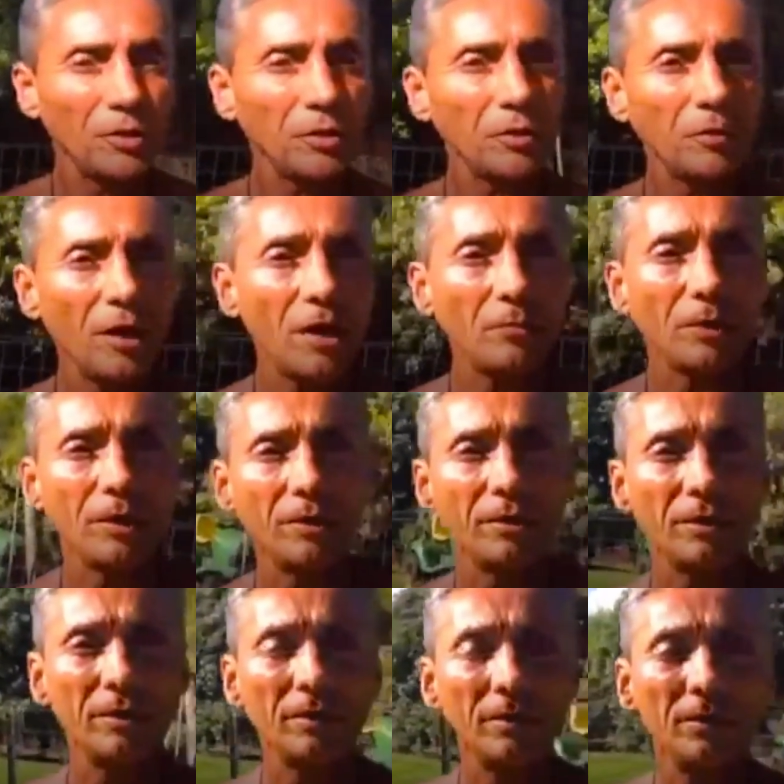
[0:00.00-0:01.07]
Look around me.
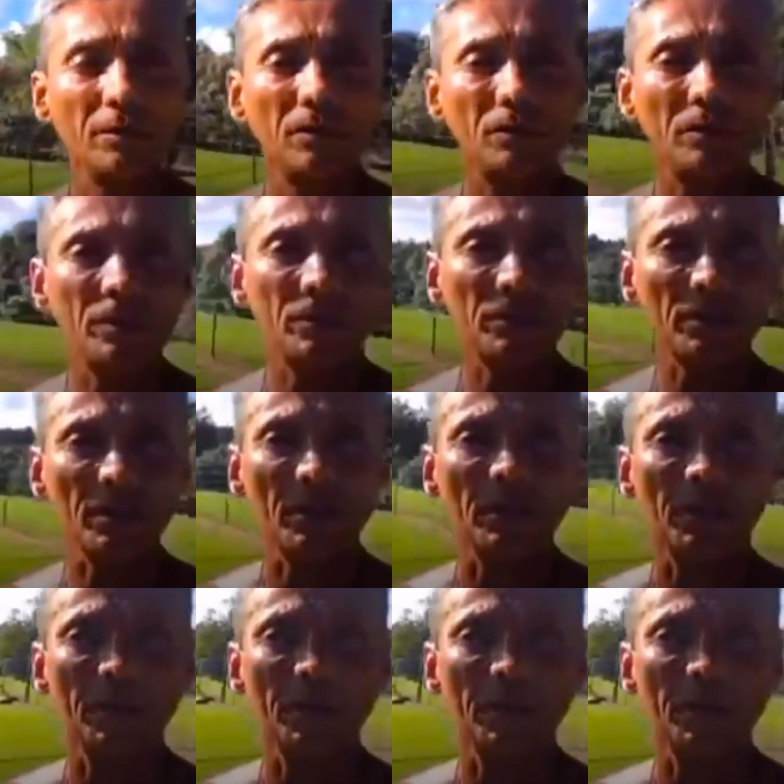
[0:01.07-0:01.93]
What do you see?